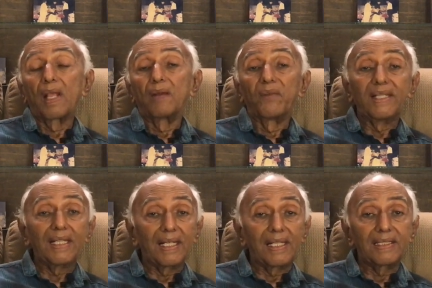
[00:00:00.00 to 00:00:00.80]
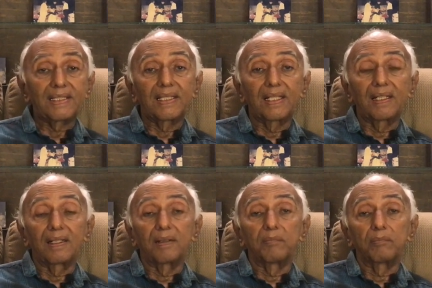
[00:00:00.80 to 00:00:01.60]
When there is
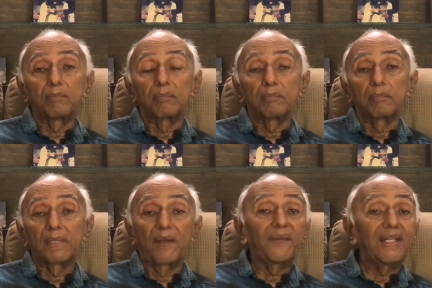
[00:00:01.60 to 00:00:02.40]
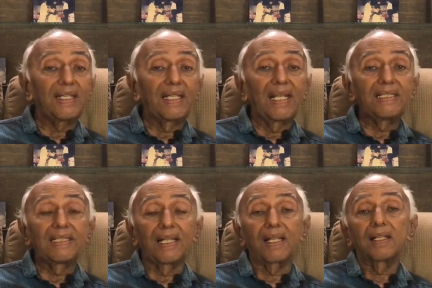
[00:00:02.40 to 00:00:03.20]
definite
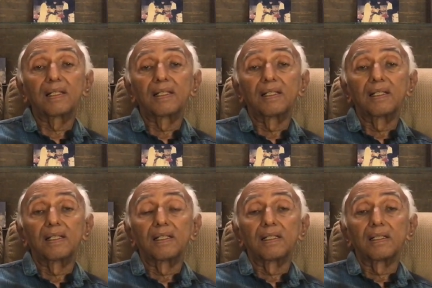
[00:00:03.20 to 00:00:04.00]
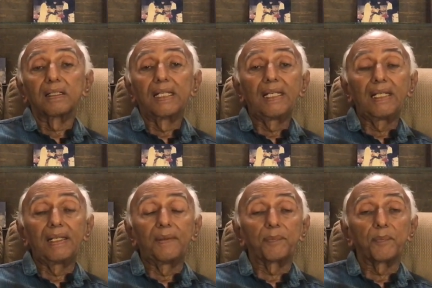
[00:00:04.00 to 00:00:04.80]
danger,
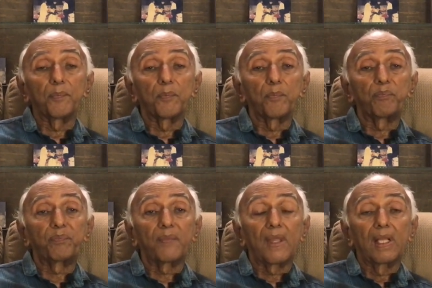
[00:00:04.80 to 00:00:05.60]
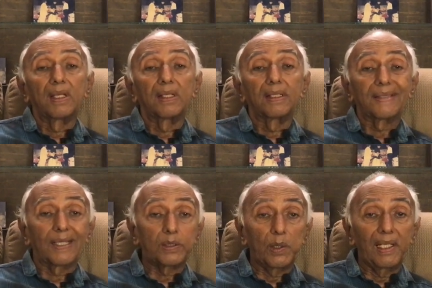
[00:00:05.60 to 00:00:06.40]
the
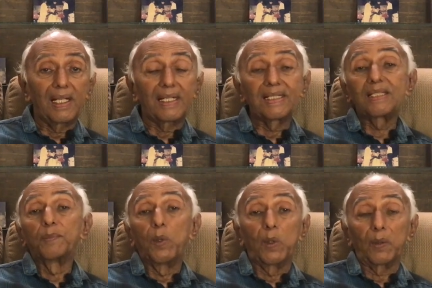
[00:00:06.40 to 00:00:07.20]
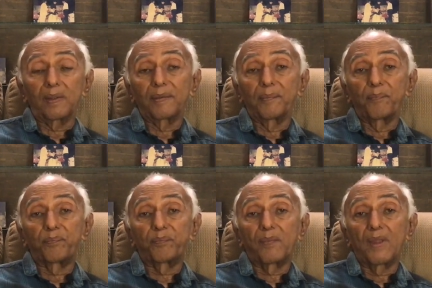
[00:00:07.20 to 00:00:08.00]
sexual urge is more,
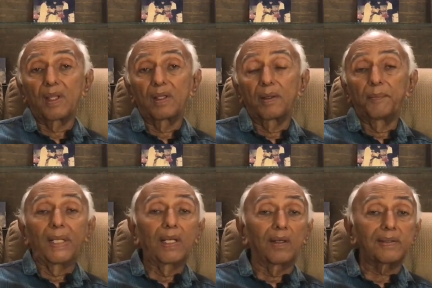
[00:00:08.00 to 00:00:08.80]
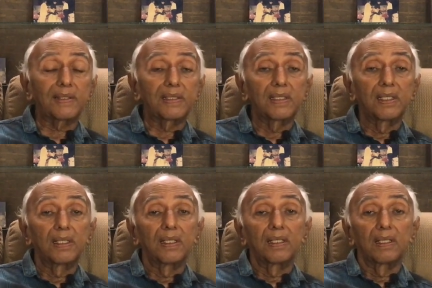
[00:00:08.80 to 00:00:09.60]
because
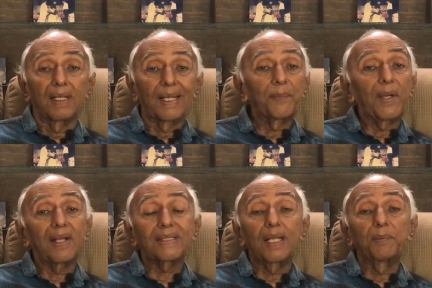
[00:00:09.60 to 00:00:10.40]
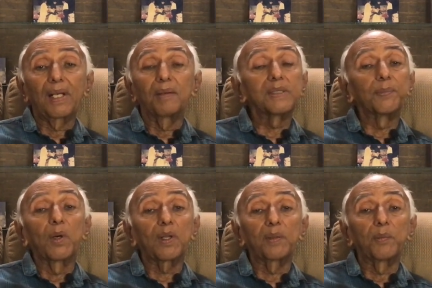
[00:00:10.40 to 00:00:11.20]
reproduction becomes
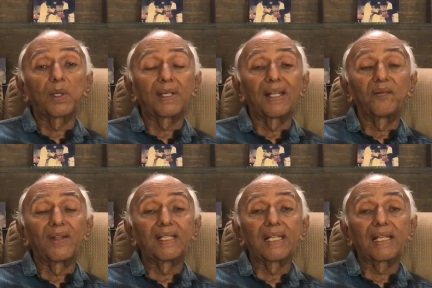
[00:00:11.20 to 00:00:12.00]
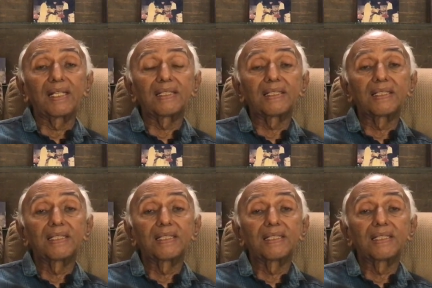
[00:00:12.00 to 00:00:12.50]
more important when there is